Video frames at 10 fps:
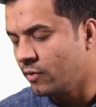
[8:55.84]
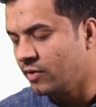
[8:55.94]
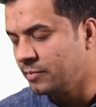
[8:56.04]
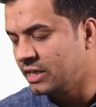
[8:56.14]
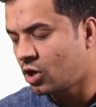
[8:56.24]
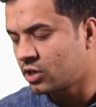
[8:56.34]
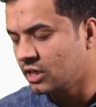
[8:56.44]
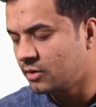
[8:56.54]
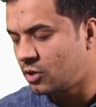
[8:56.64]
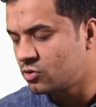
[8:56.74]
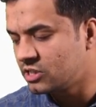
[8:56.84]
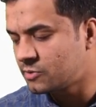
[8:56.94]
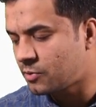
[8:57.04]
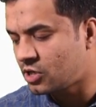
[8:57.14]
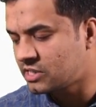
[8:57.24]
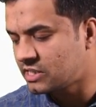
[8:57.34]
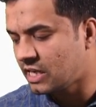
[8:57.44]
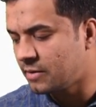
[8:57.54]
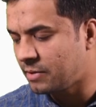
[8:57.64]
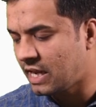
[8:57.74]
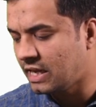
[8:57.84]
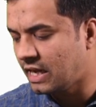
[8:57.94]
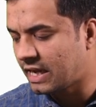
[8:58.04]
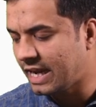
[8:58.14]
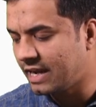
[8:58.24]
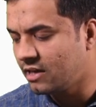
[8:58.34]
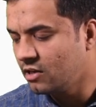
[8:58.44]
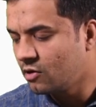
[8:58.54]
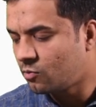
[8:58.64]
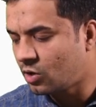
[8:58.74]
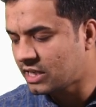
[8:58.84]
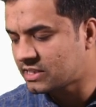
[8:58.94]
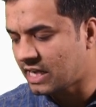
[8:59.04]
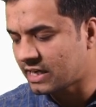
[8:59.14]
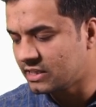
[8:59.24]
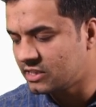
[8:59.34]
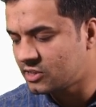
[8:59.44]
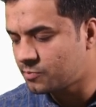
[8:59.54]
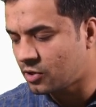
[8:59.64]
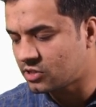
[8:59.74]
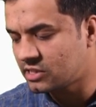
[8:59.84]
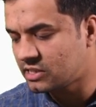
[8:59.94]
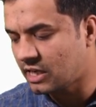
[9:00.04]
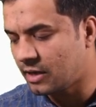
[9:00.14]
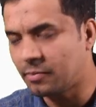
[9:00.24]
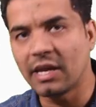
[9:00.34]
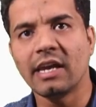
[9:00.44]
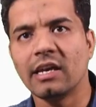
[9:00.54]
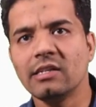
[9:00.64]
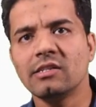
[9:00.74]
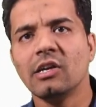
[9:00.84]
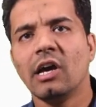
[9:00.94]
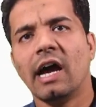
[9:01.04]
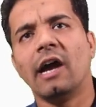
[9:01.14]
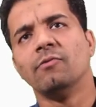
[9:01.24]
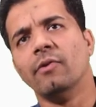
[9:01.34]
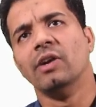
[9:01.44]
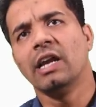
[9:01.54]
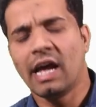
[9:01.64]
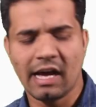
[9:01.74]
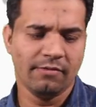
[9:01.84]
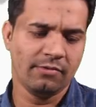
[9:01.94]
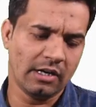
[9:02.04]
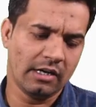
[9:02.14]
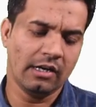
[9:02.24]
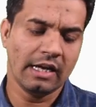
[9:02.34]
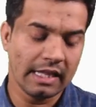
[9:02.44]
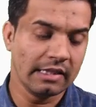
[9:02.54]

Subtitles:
We will be talking about this process API again, what exactly this process API is, and we will have a